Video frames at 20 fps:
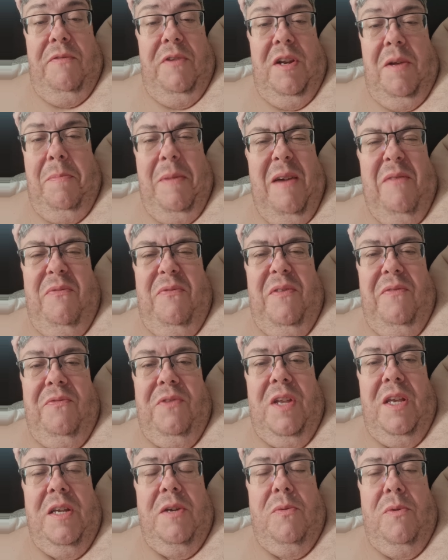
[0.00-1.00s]
I think about
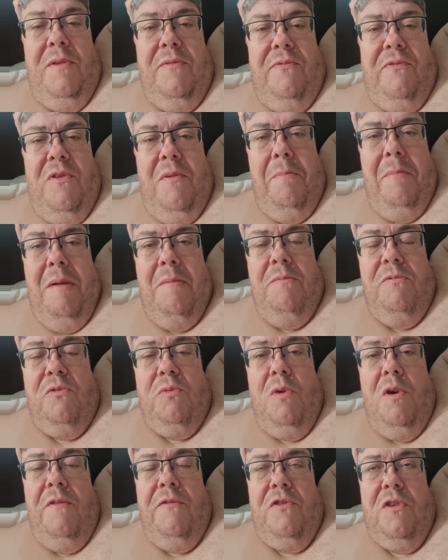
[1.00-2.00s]
15 quid for a
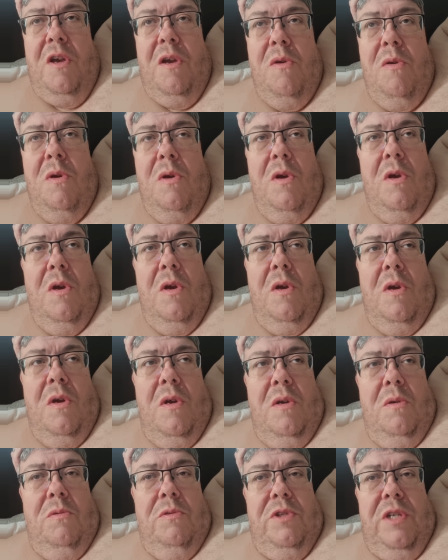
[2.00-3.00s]
month's worth. So
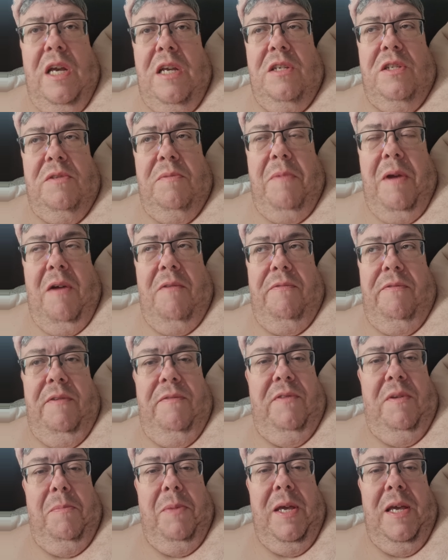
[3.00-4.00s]
we'll say it's about
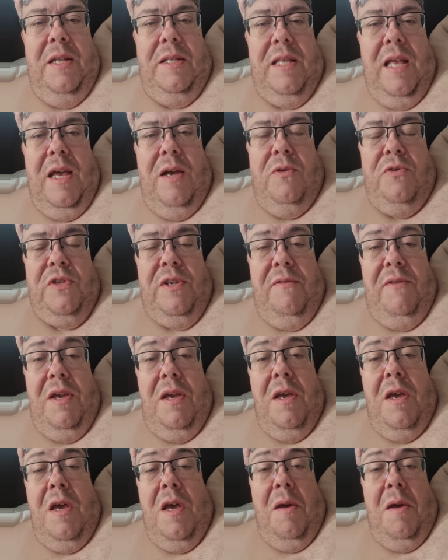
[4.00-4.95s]
50p a day or something.